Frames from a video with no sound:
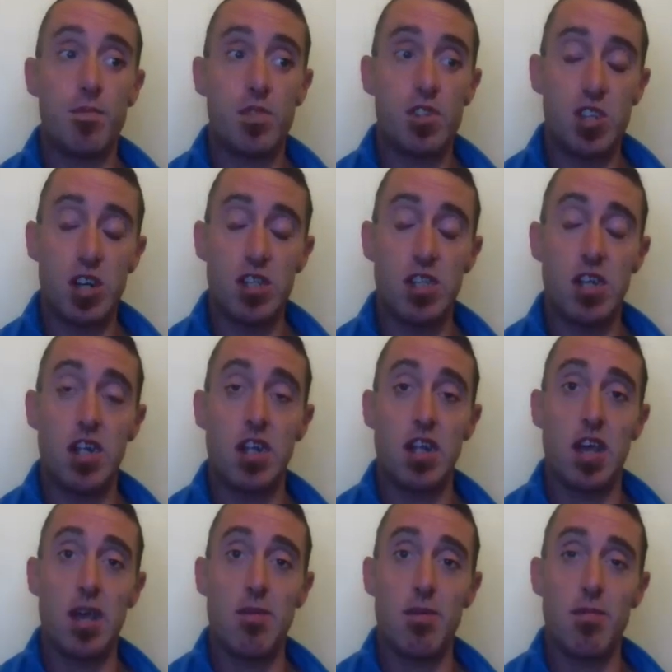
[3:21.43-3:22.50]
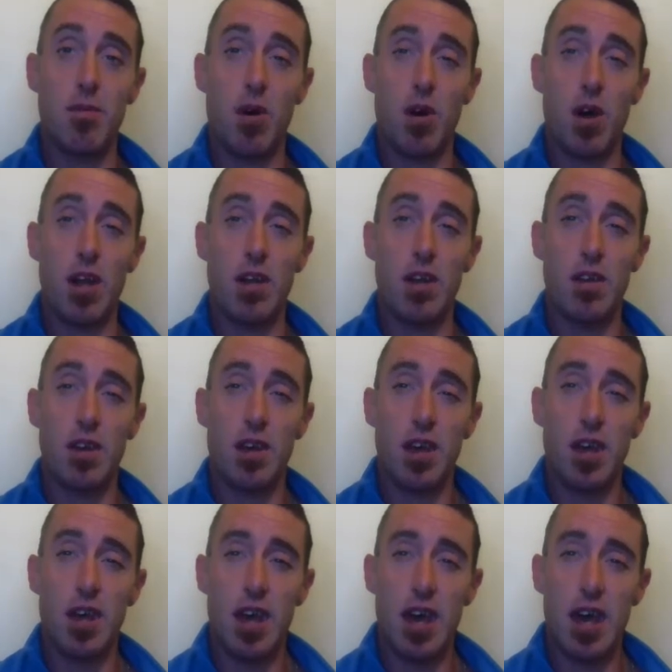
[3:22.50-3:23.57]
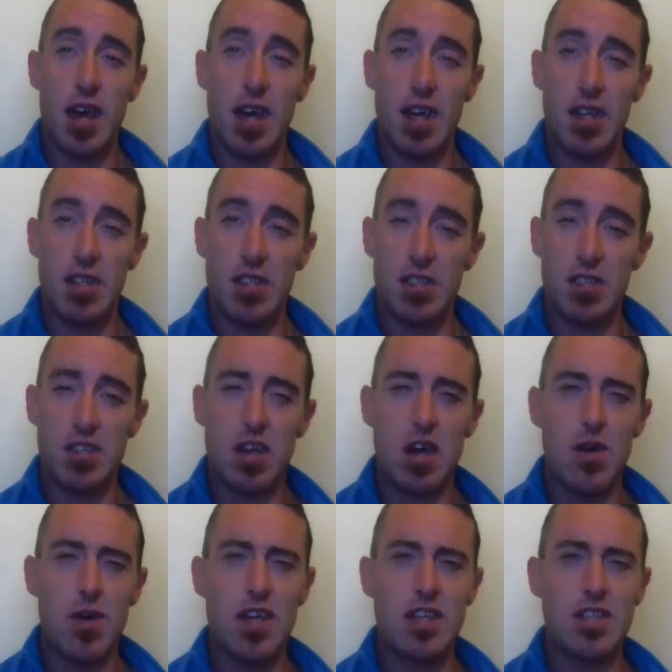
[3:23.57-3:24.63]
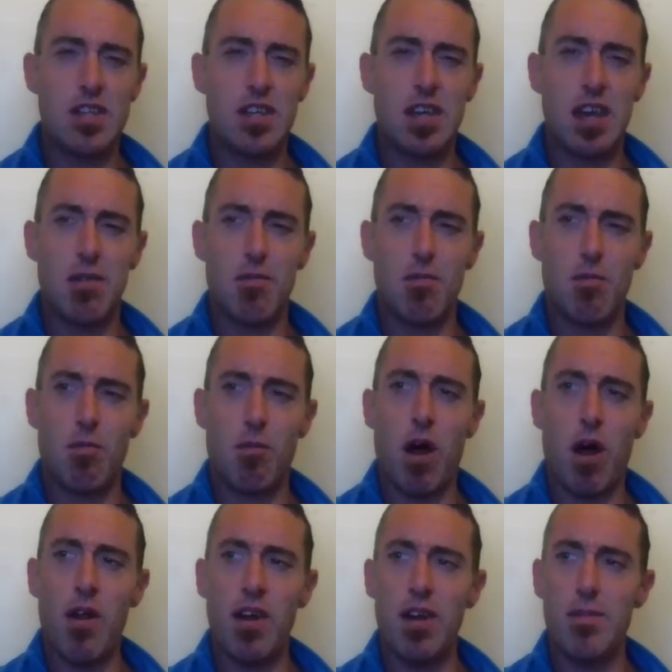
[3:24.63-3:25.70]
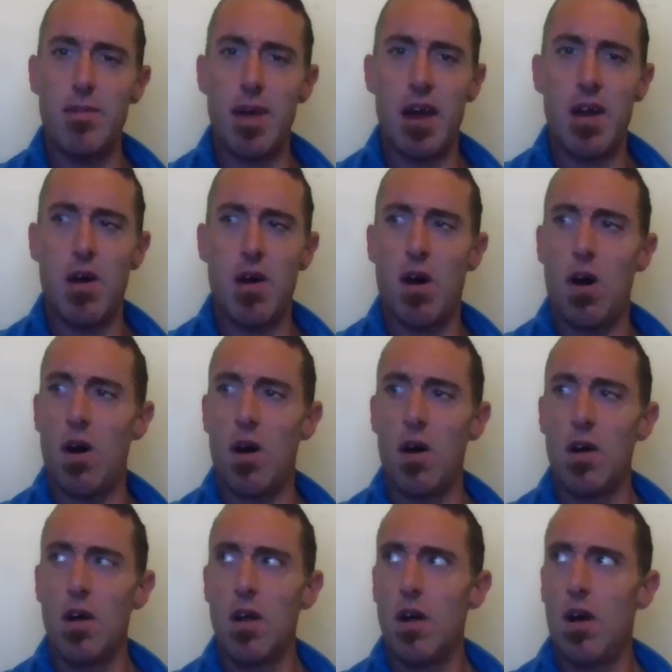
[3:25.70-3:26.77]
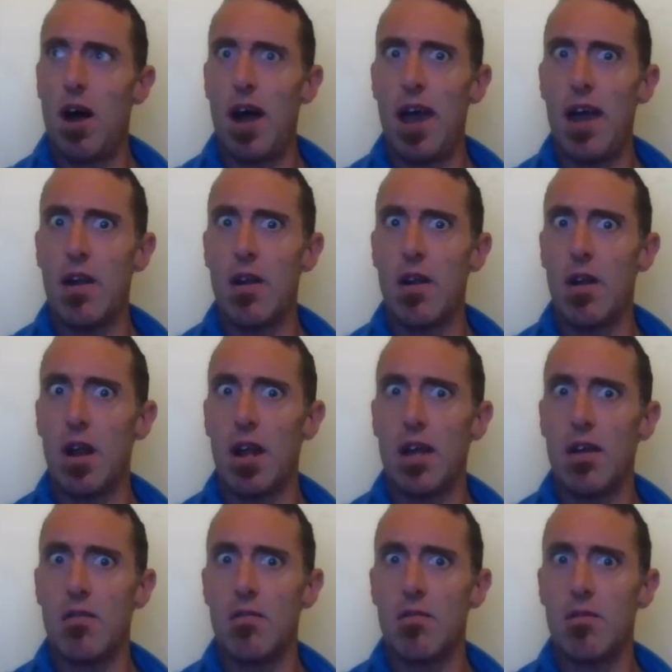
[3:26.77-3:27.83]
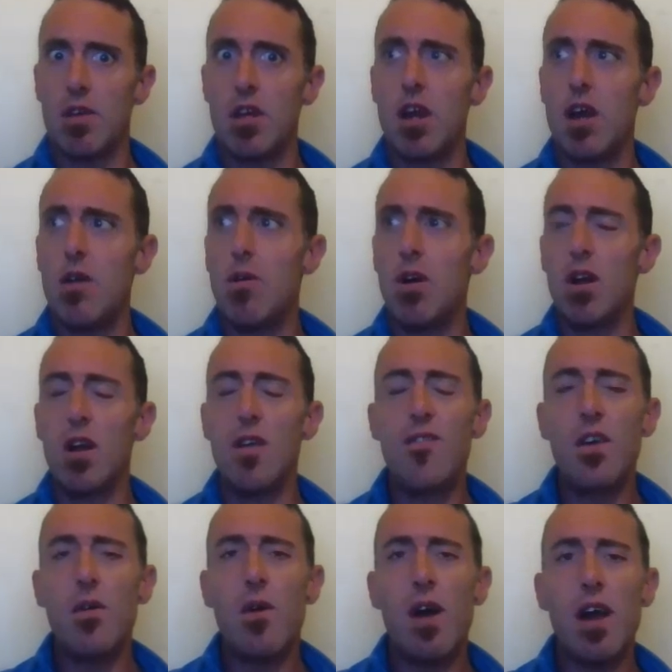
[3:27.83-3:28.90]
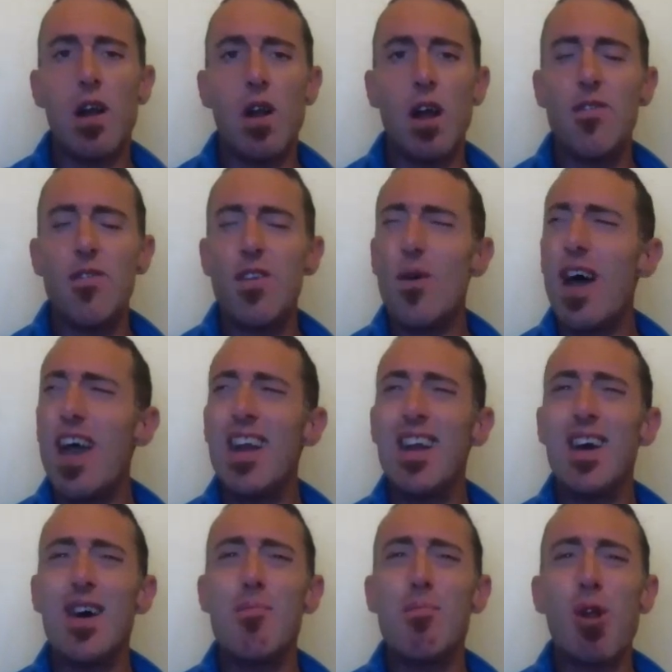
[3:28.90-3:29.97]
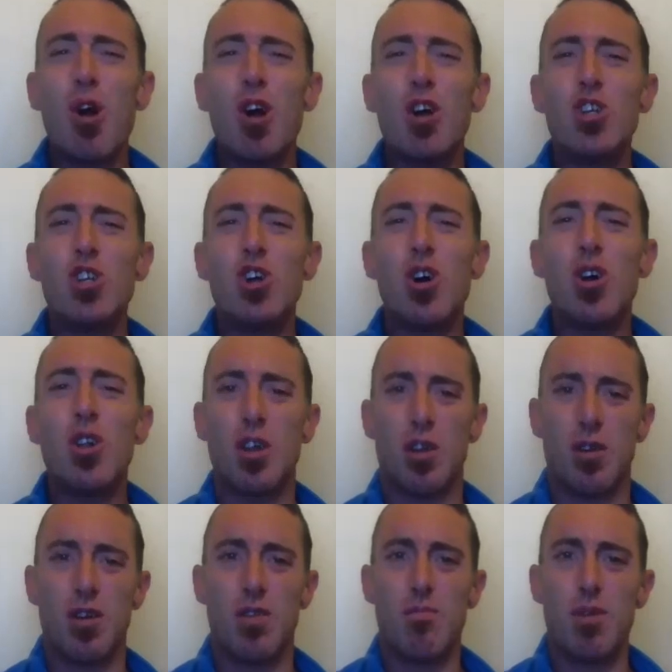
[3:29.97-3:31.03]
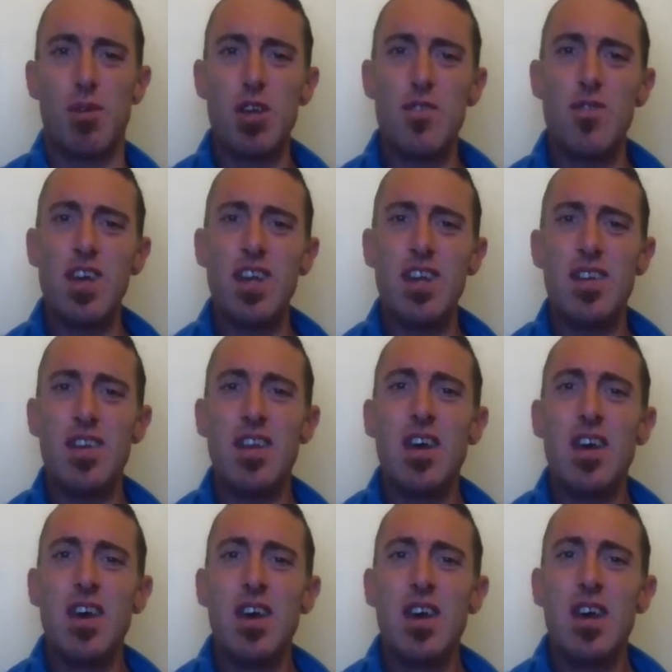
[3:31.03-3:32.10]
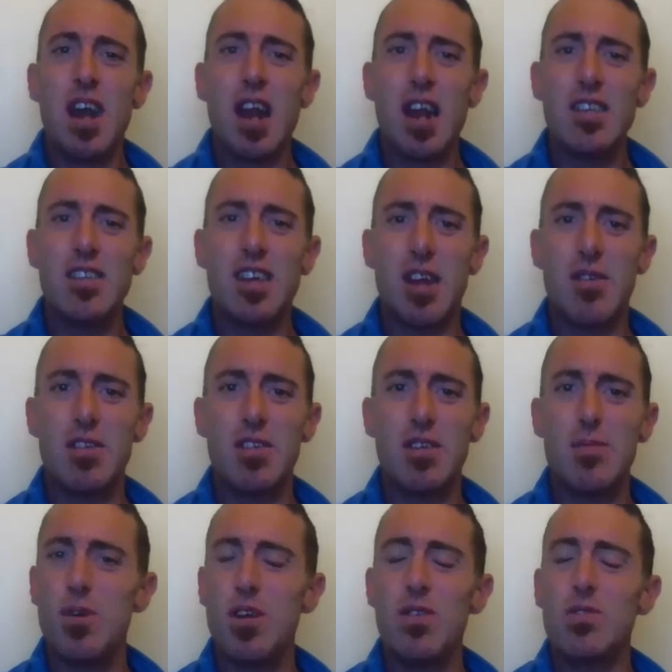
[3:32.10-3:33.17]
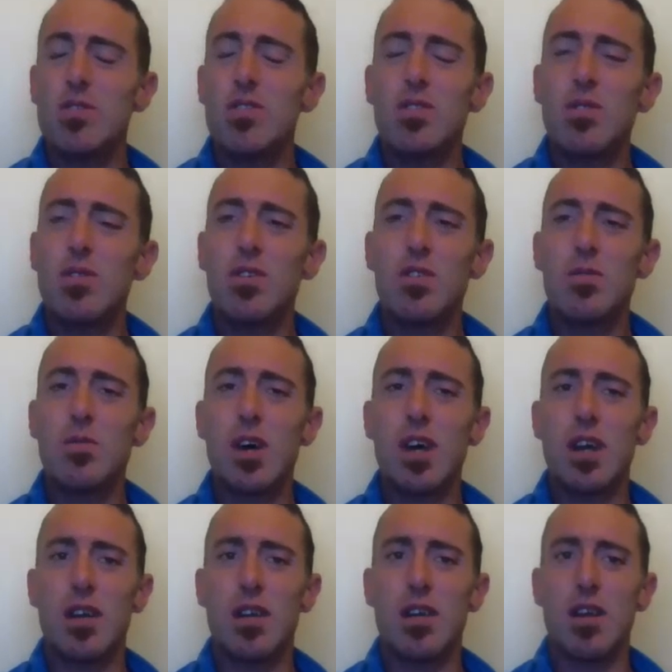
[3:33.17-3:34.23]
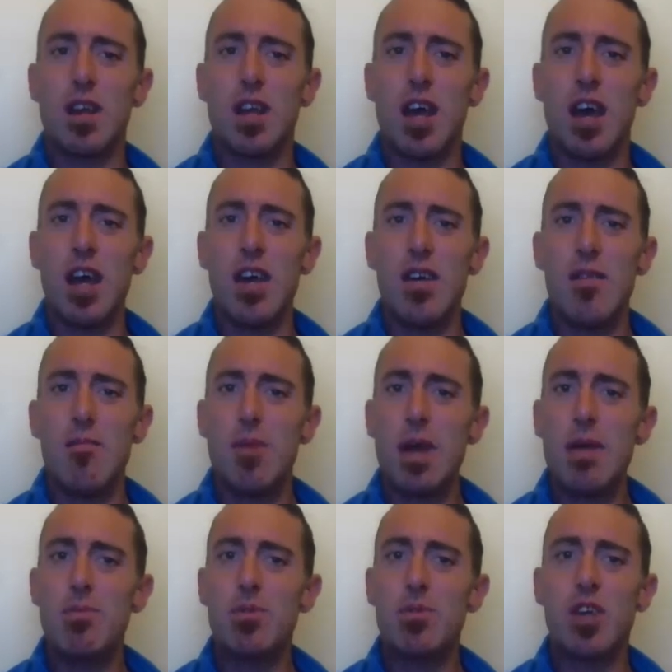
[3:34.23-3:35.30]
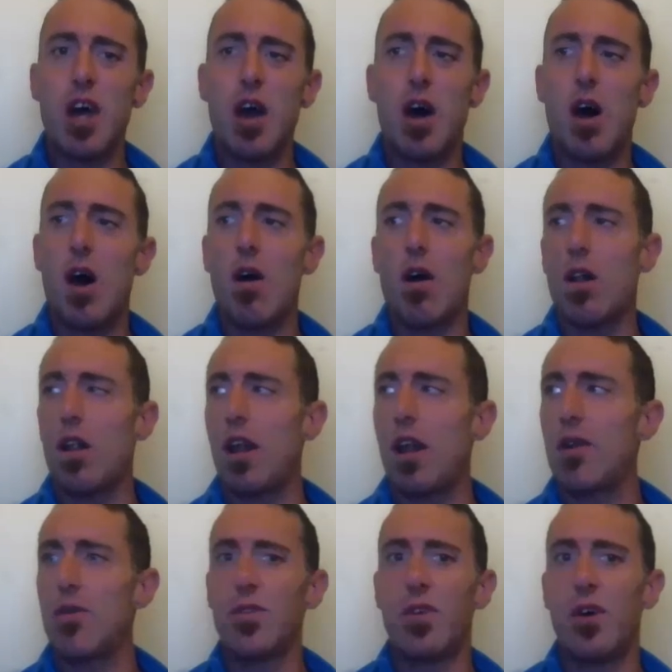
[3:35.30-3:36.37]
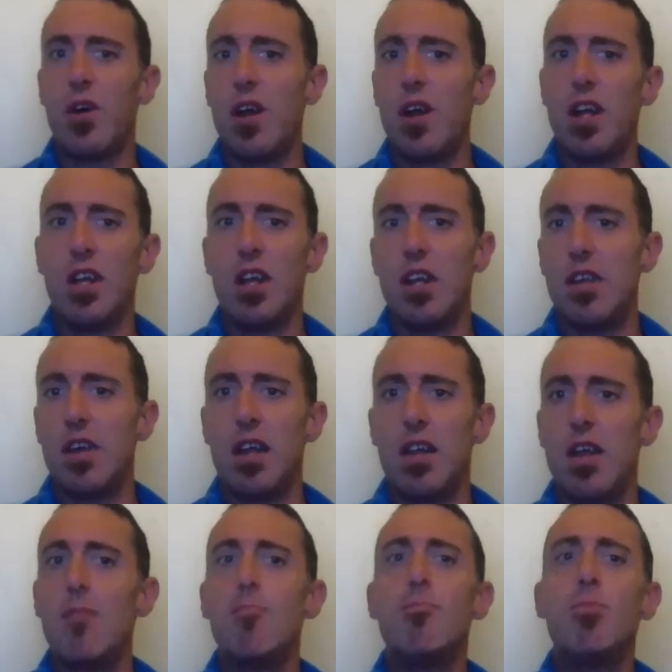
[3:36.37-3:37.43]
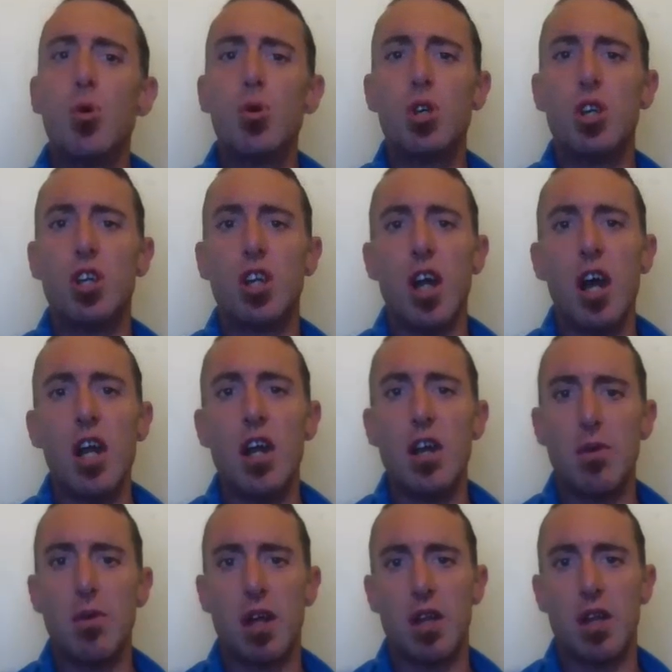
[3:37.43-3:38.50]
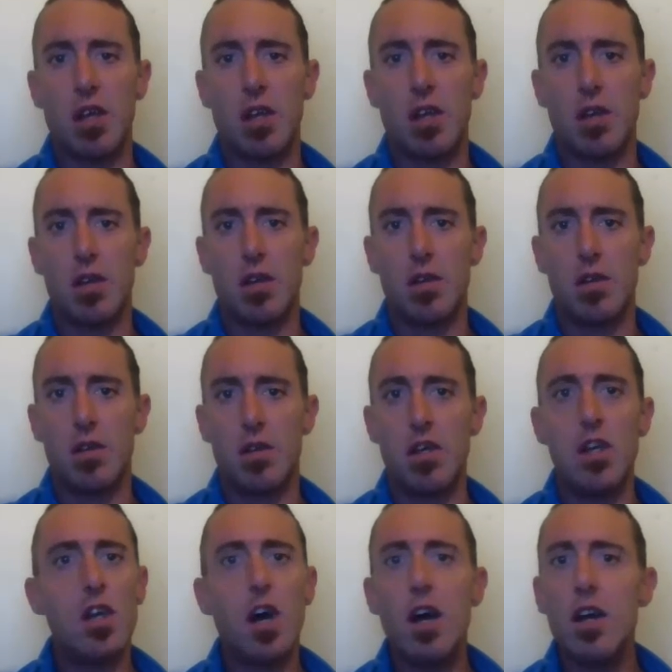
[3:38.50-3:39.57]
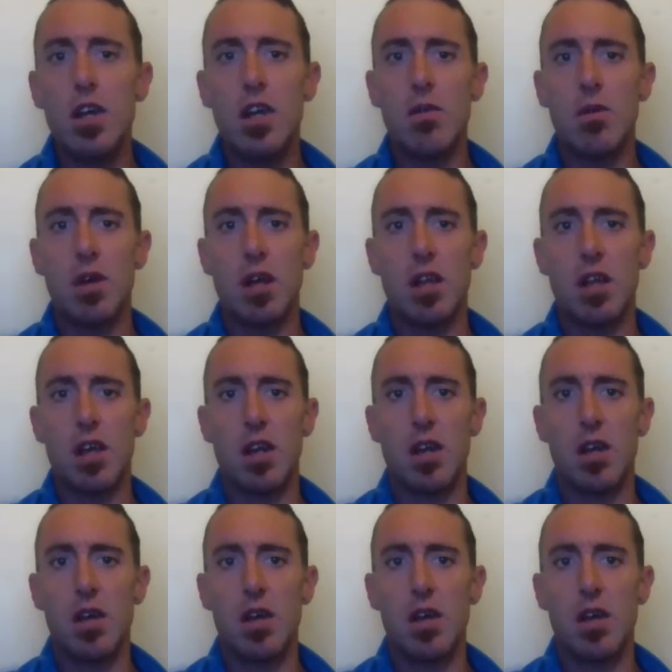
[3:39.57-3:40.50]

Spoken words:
Just something to keep in mind. It's so easy to get worried about, oh, I ate a lolly. You know what? If you ate a block of chocolate, but you've eaten less calories than you burnt, you'll still lose weight. Okay? People say, oh, clean or dirty, you need to eat clean. Bullshit, you don't need to eat clean. You don't need to eat clean.